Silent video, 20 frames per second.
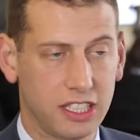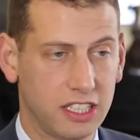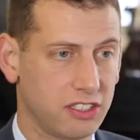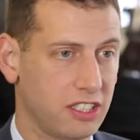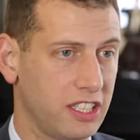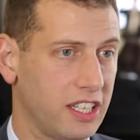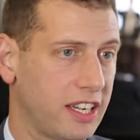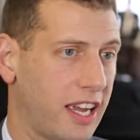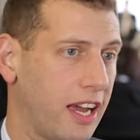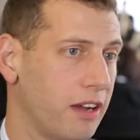
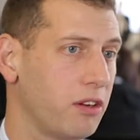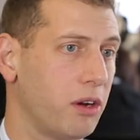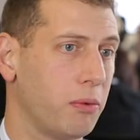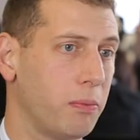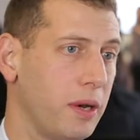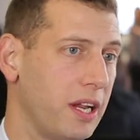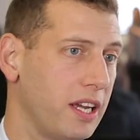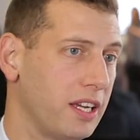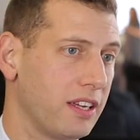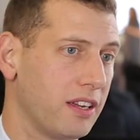easy account
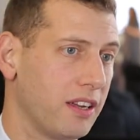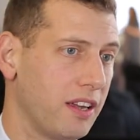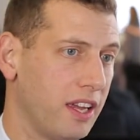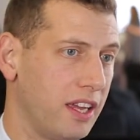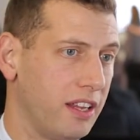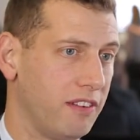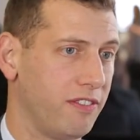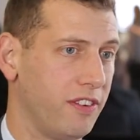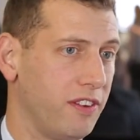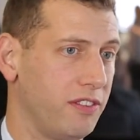opening
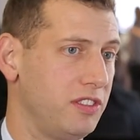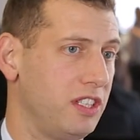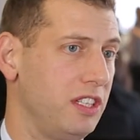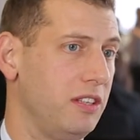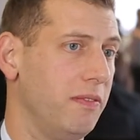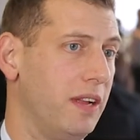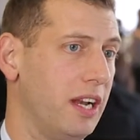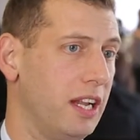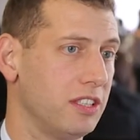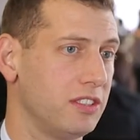in
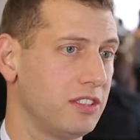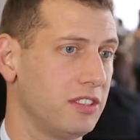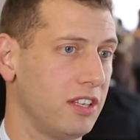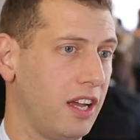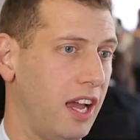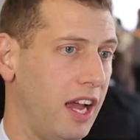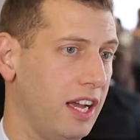fifteen minutes.